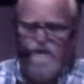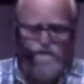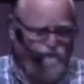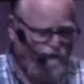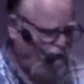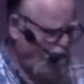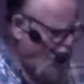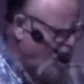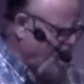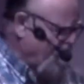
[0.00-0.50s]

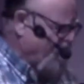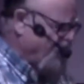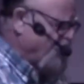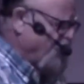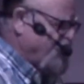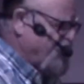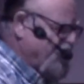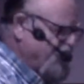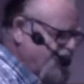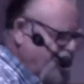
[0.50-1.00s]
for whatever
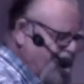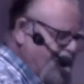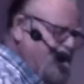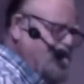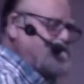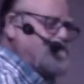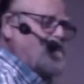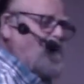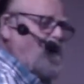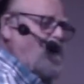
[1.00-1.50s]
the
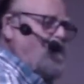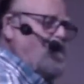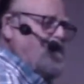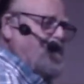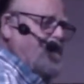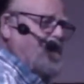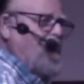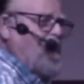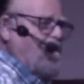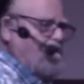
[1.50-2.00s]
needs are
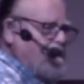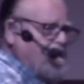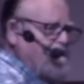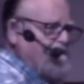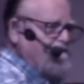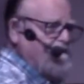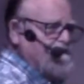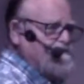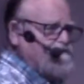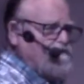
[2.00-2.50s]
in our
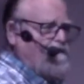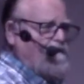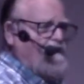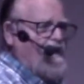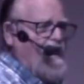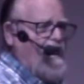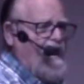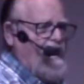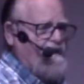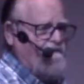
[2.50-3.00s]
individual
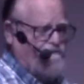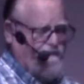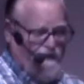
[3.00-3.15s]
life.